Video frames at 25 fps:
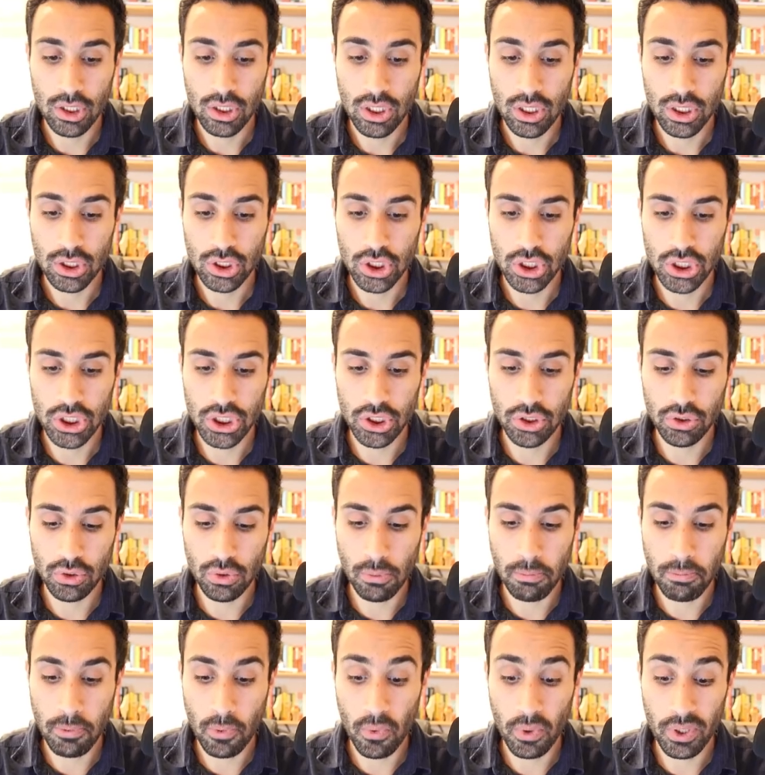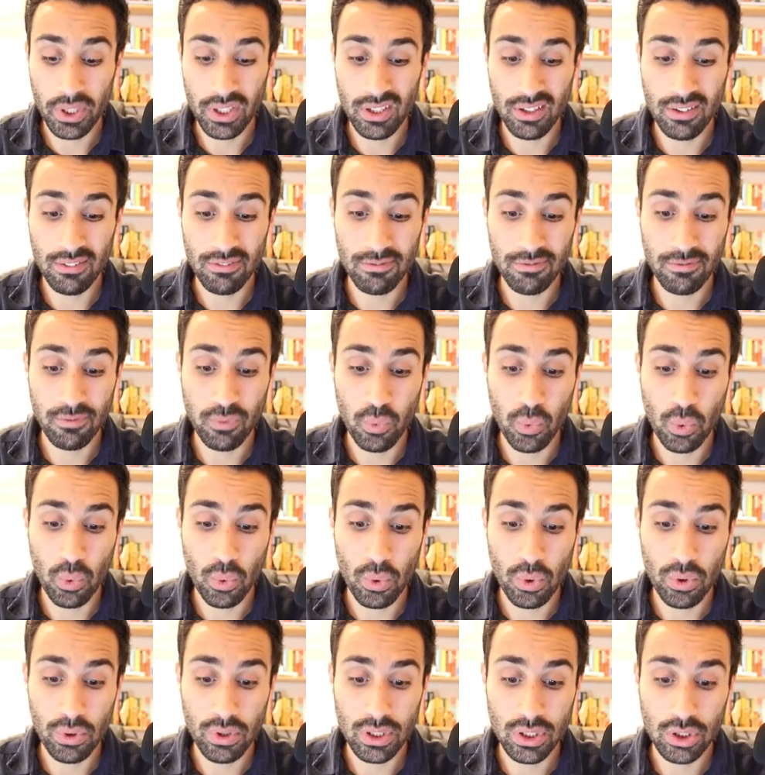
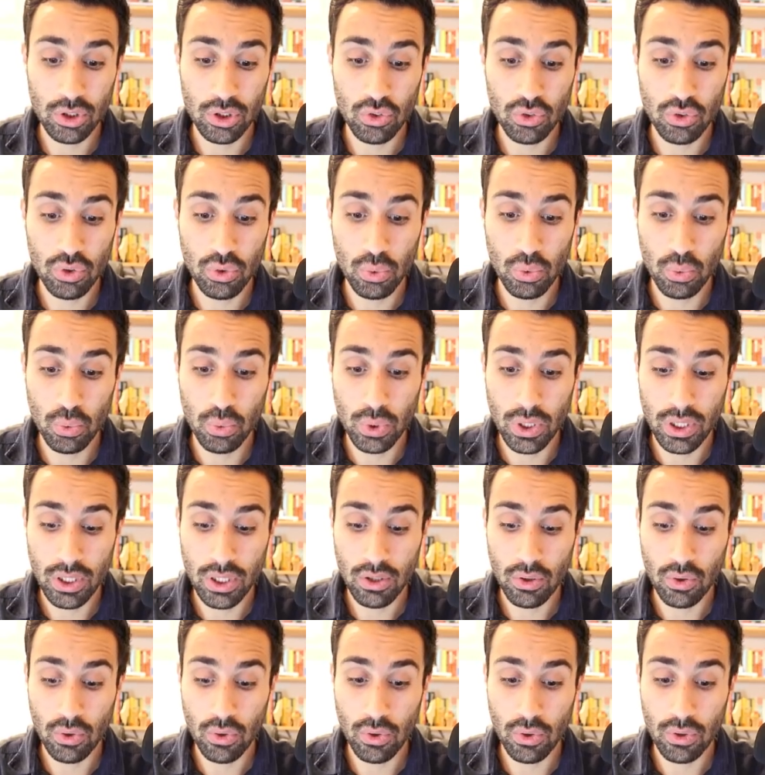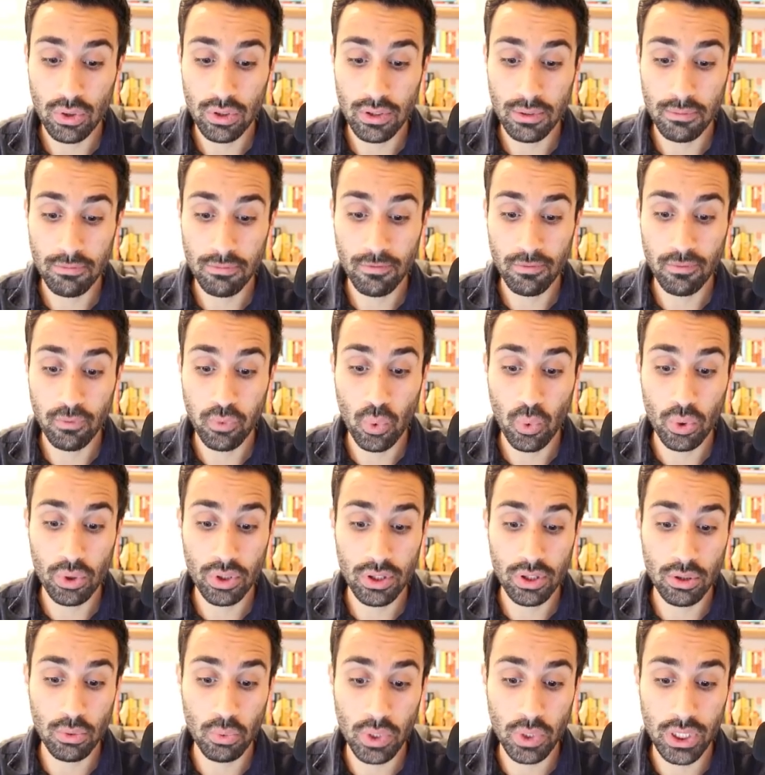0.42 or
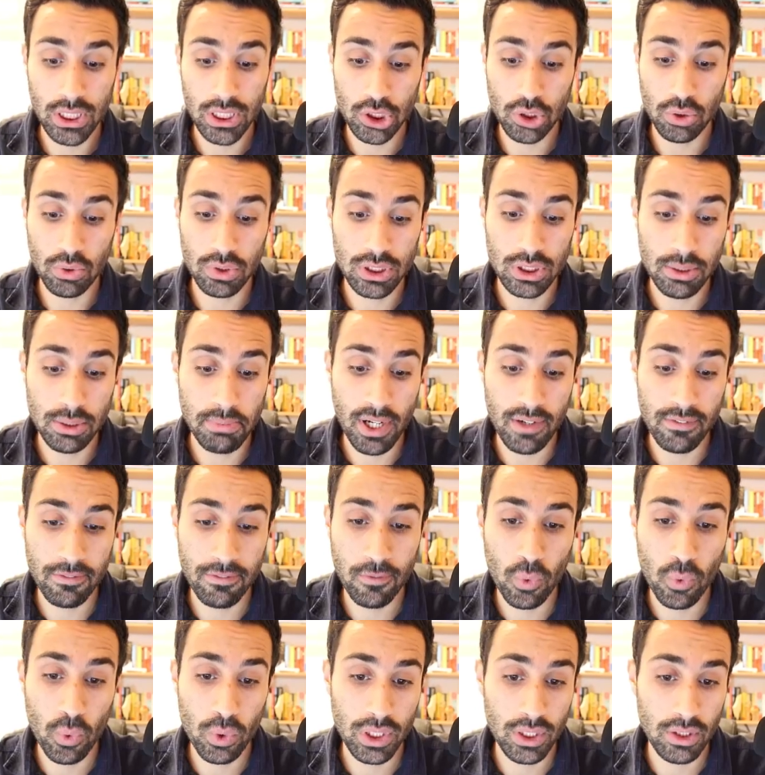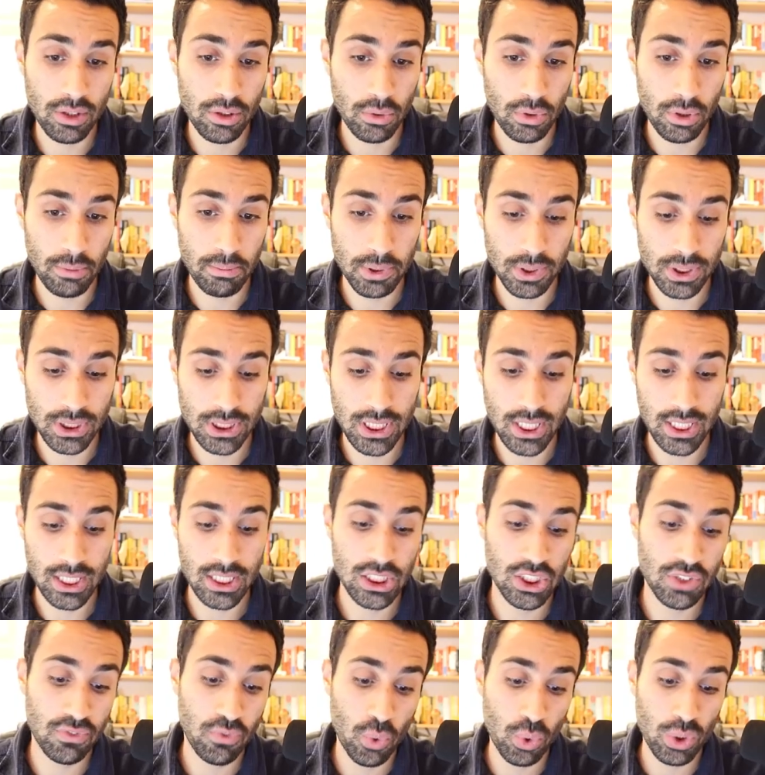43. So it's about 43%. It's
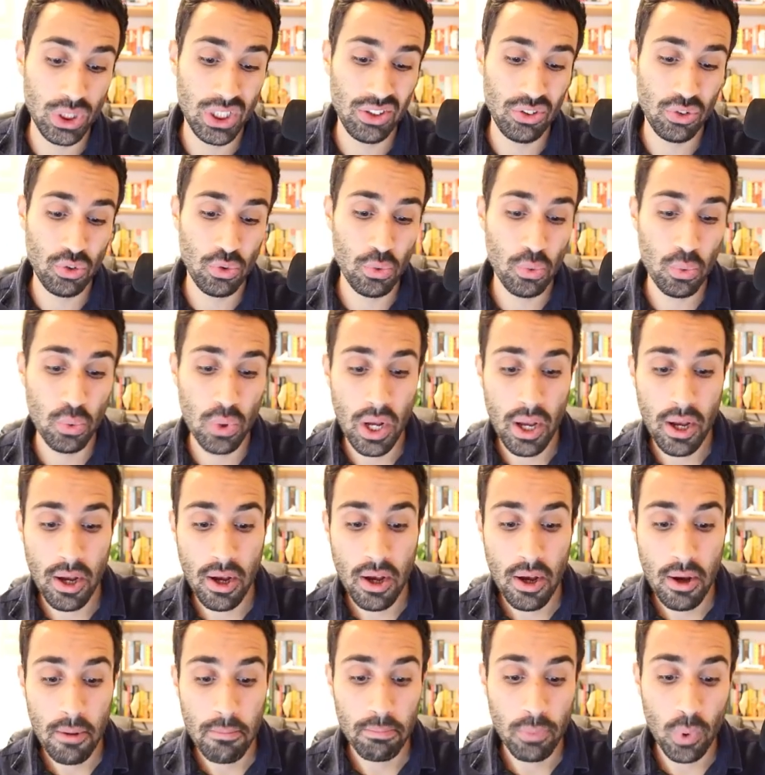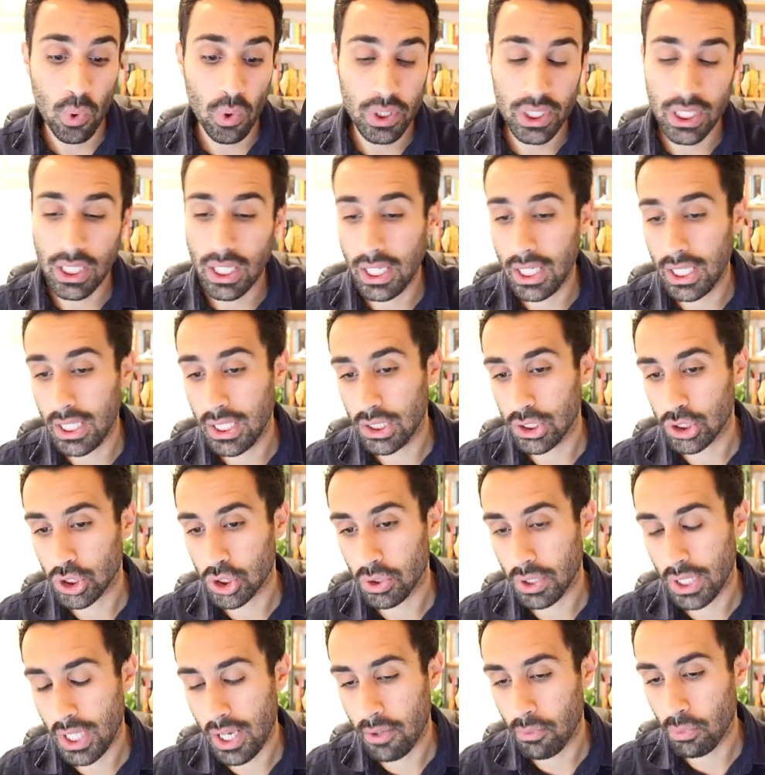42.8. So
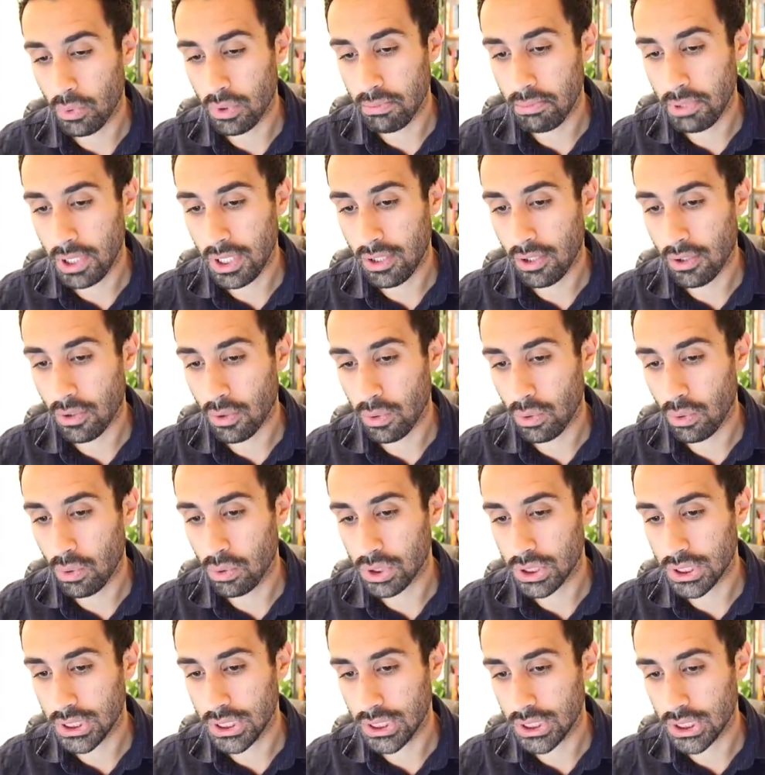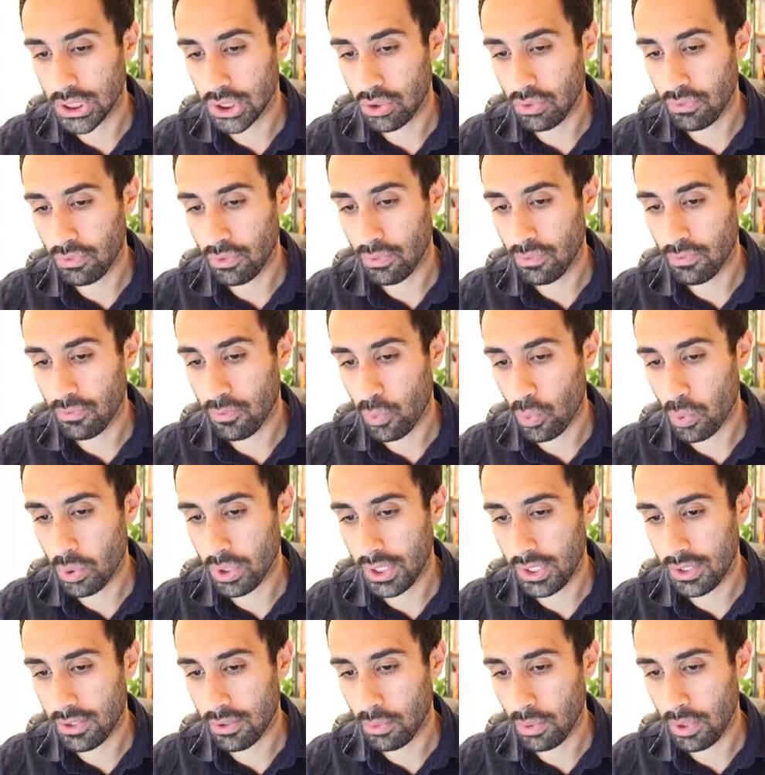that would be closest to
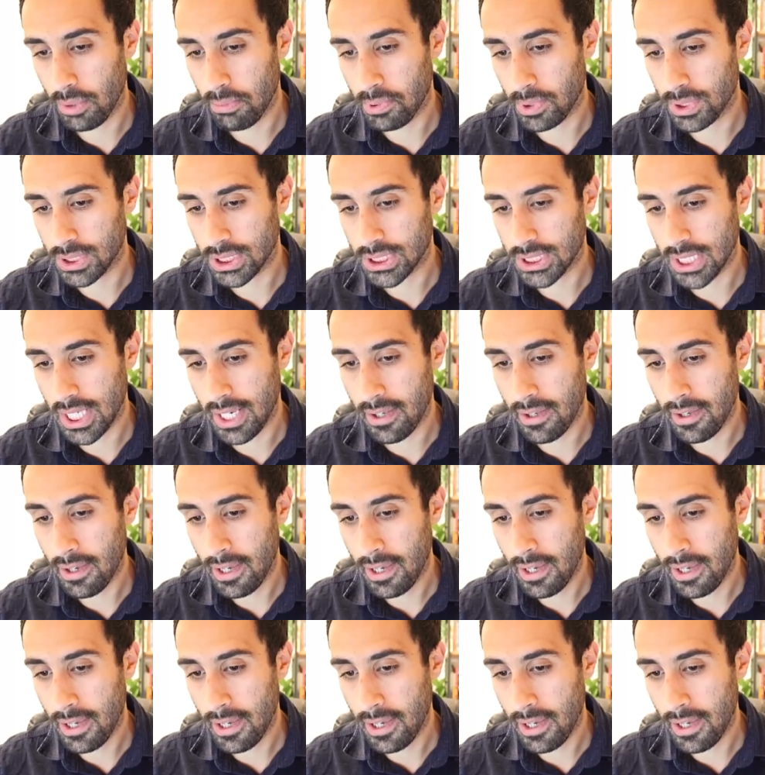43%.